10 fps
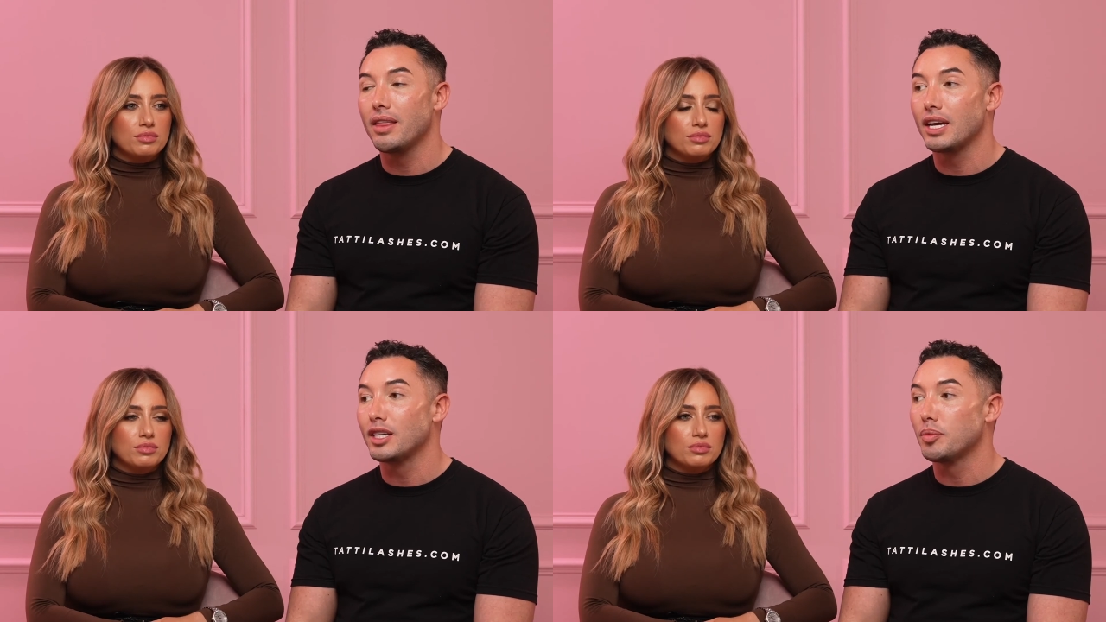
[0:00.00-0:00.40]

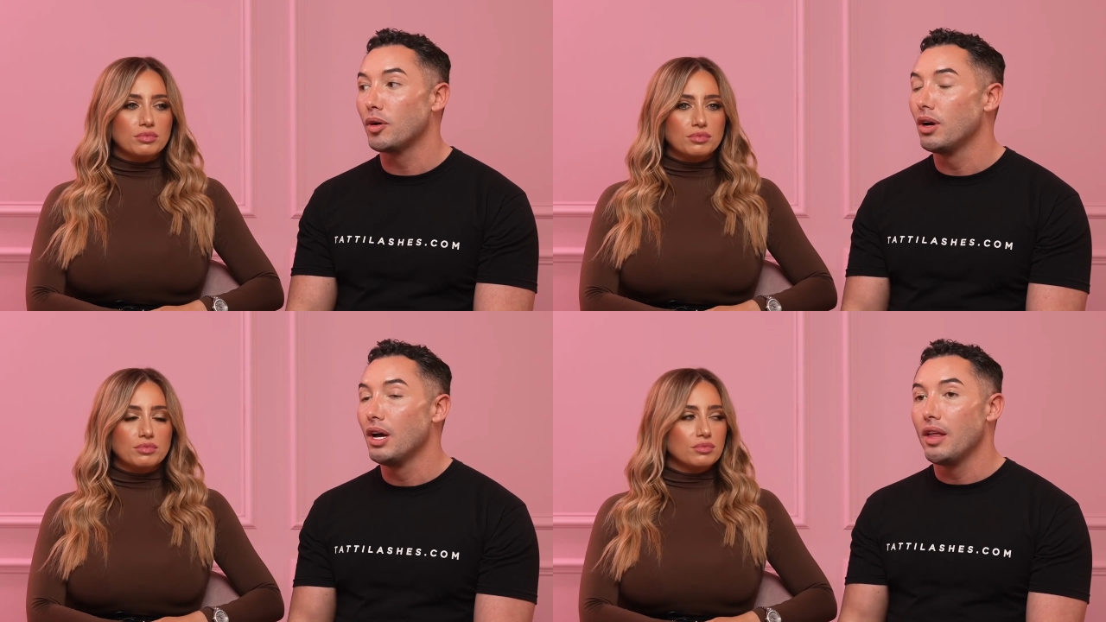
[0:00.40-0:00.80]
Speaker 1: things,
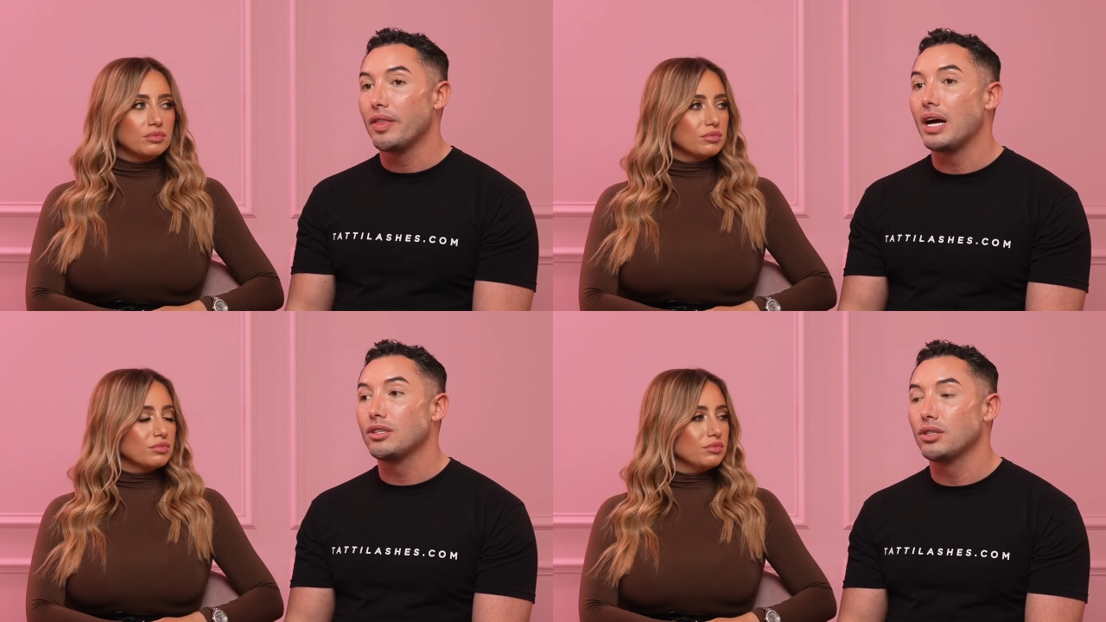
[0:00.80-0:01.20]
but
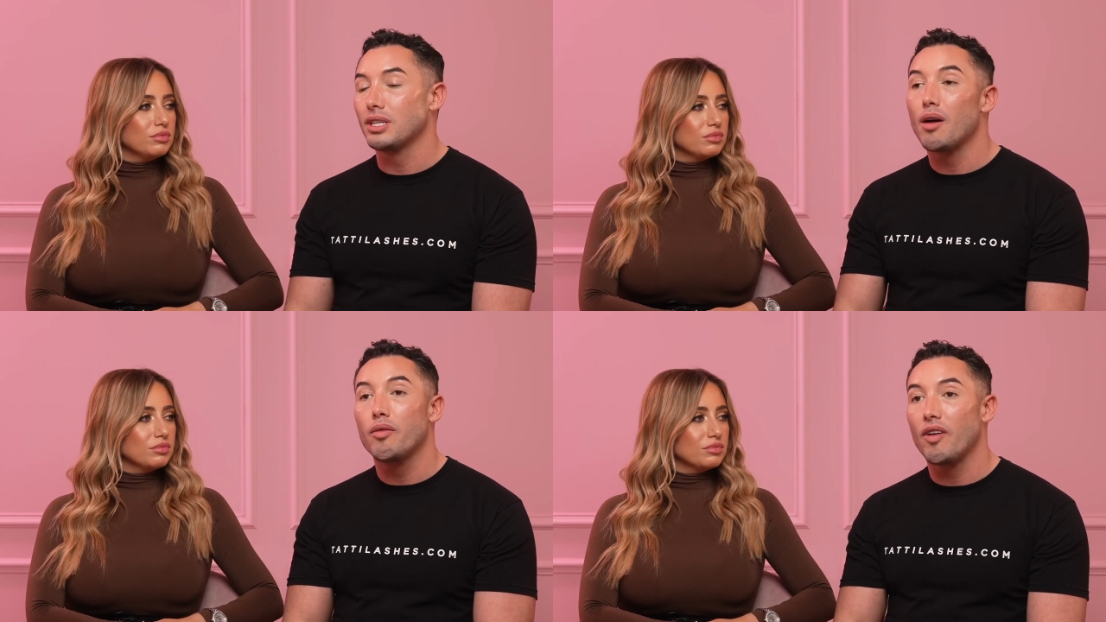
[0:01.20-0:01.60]
that's just
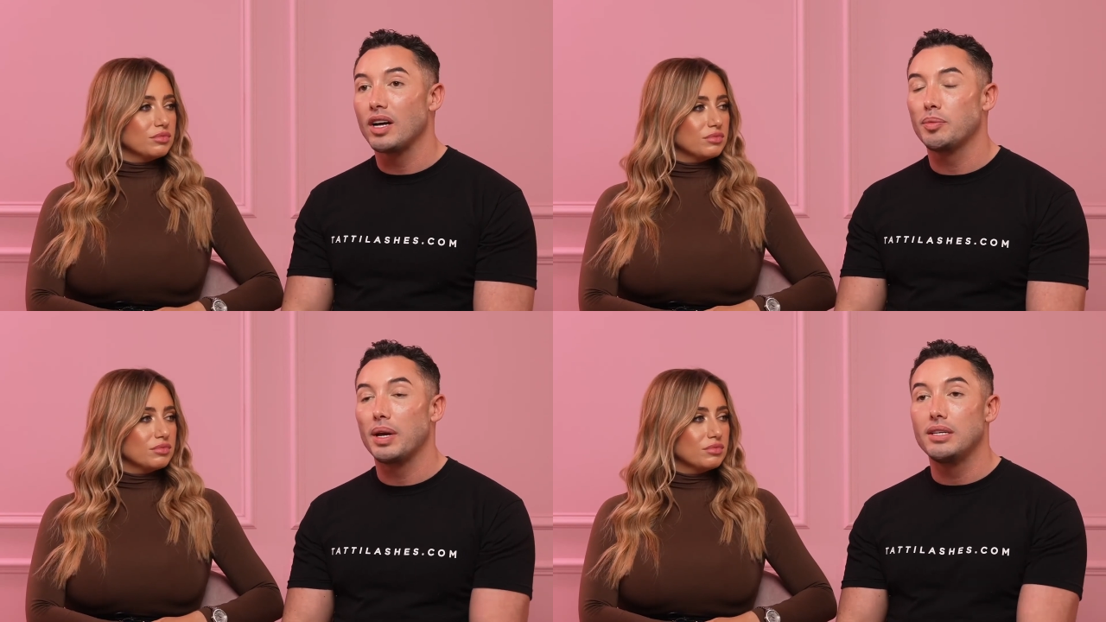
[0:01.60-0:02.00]
how
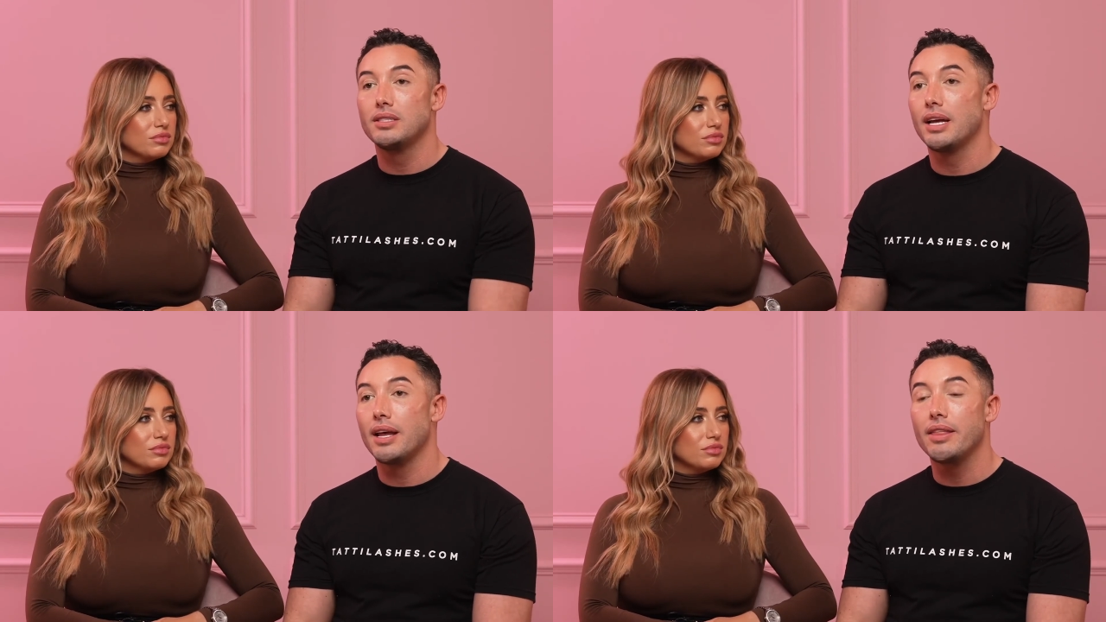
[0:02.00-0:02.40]
fast
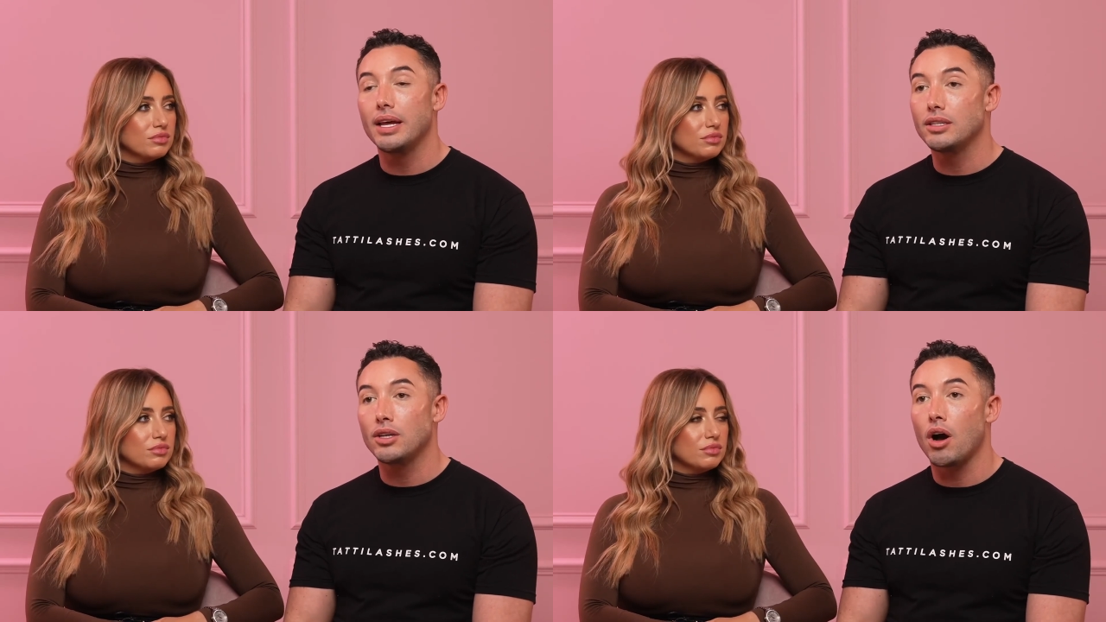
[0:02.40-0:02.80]
paced certain
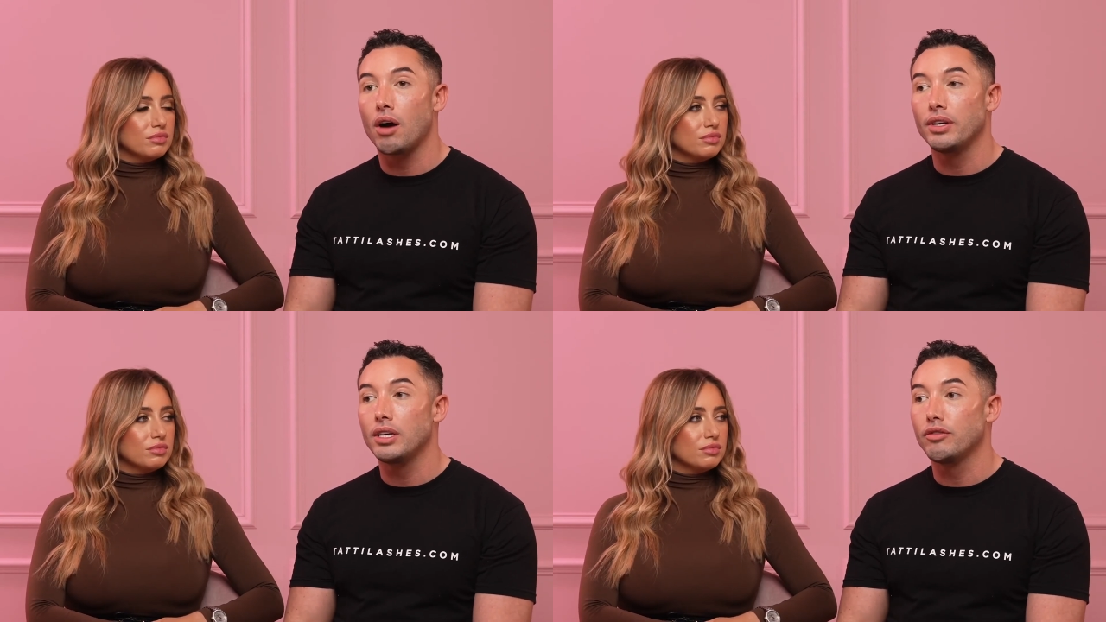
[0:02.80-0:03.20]
things
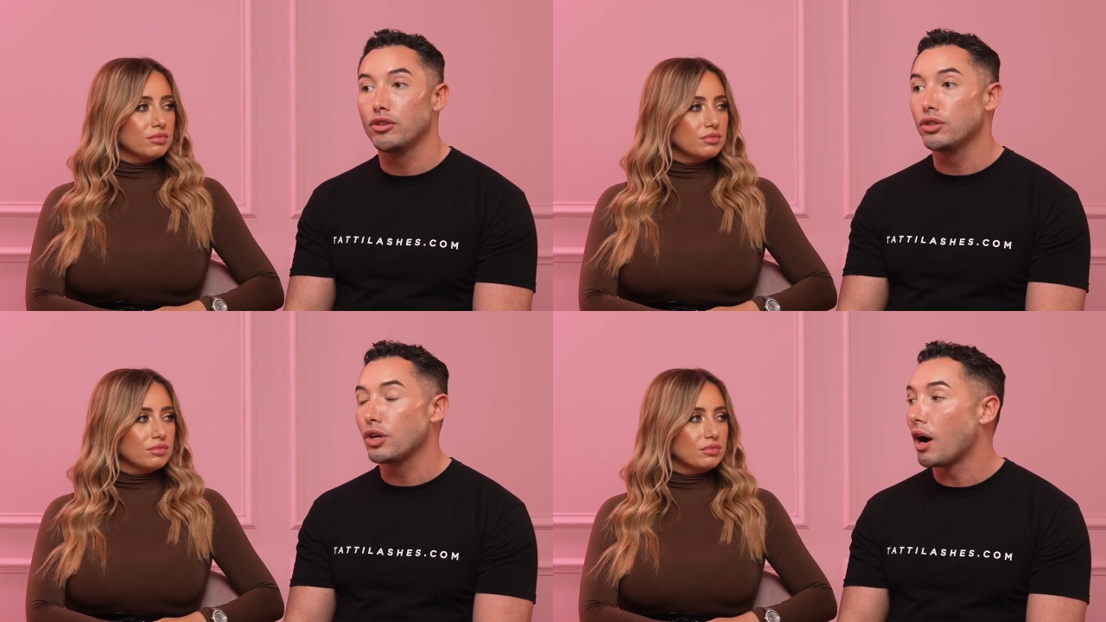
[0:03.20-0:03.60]
are, and you've
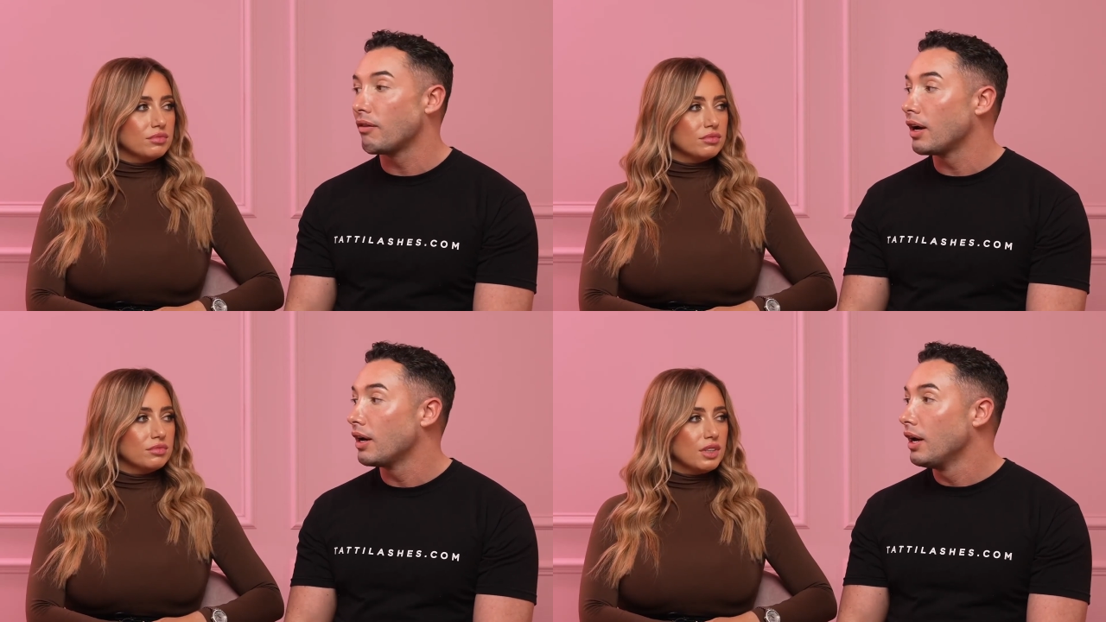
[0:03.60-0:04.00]
just
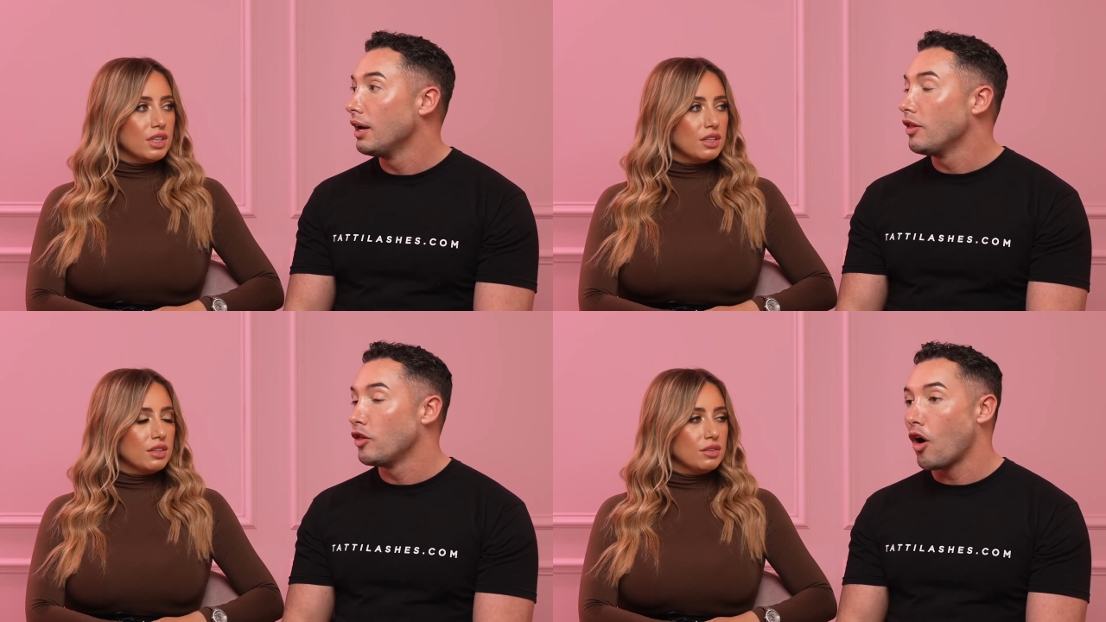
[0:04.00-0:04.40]
gotta
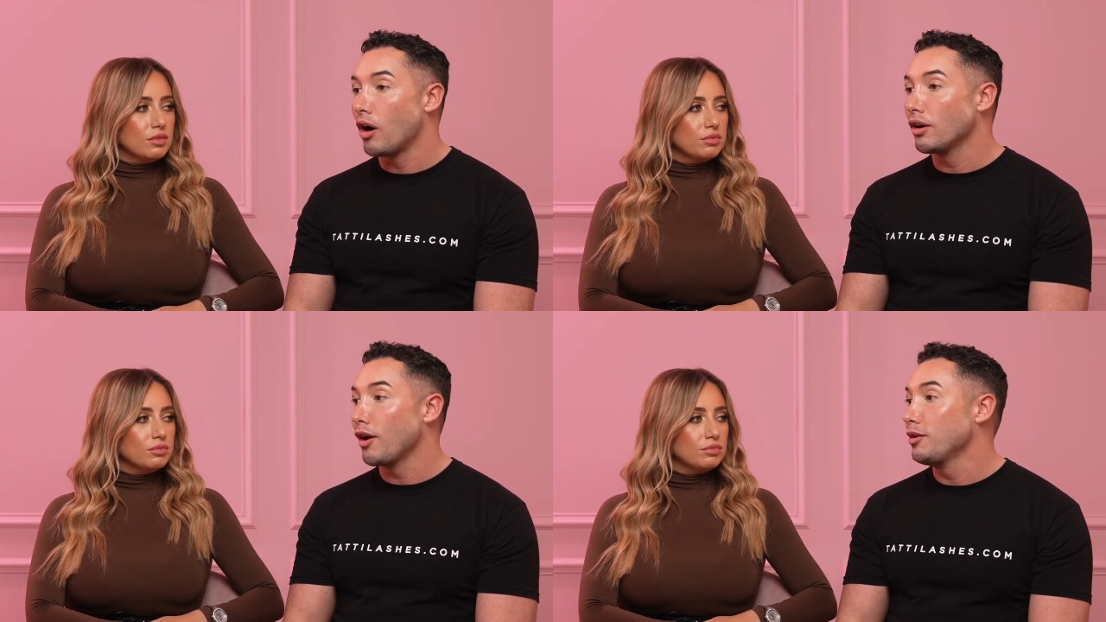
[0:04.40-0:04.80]

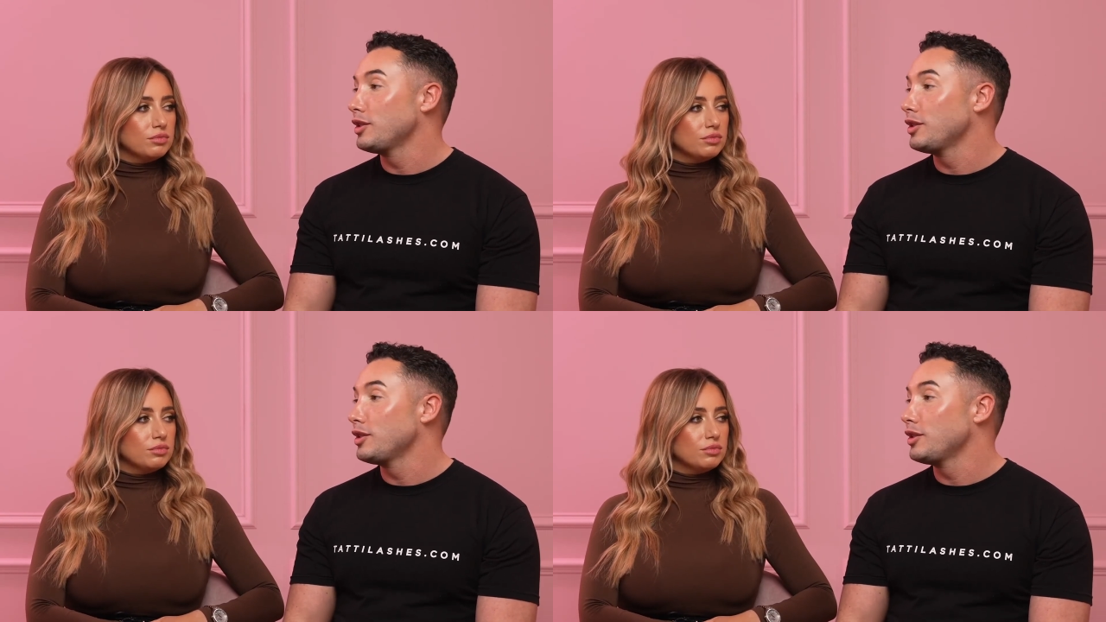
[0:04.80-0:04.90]
not and go